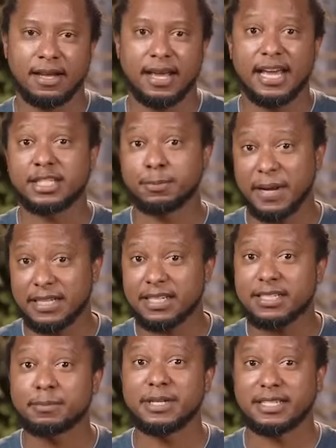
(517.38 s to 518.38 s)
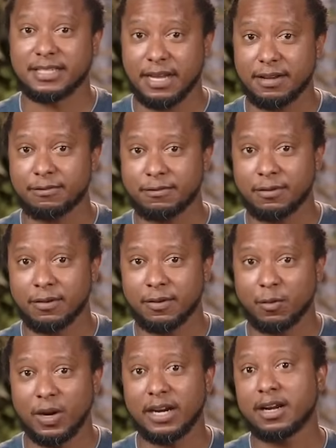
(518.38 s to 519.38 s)
It's better to be safe
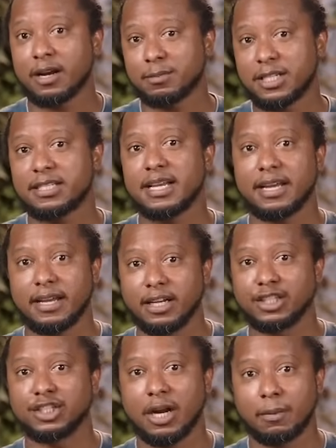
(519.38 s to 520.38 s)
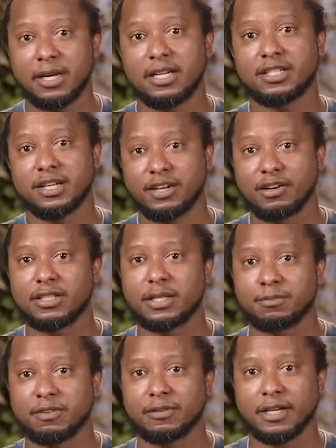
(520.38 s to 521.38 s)
when it comes to taking a job in the security
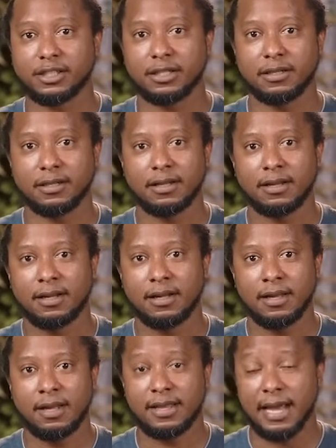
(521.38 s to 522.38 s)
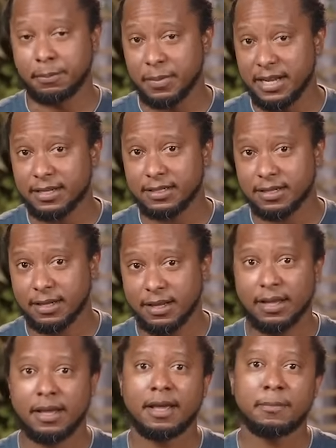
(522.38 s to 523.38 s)
profession. That means
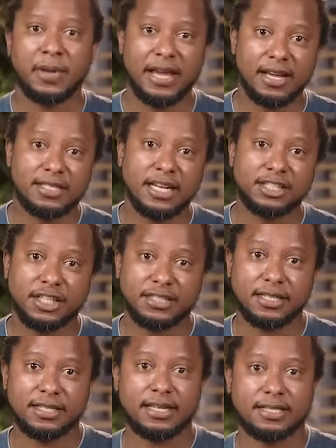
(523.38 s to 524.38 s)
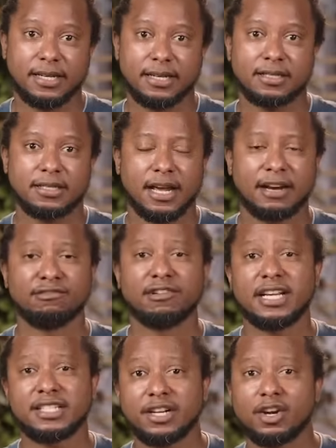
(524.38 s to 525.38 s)
paying attention to details and
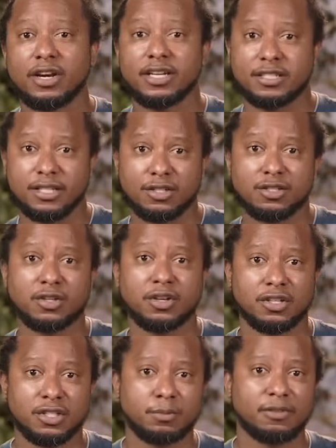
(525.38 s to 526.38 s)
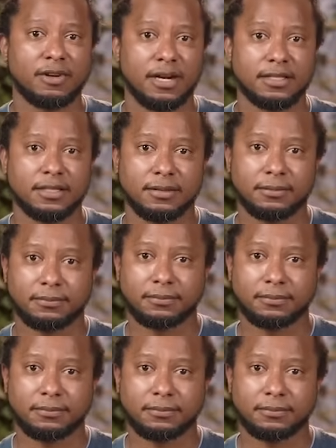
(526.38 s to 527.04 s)
raising your issues to your supervisor.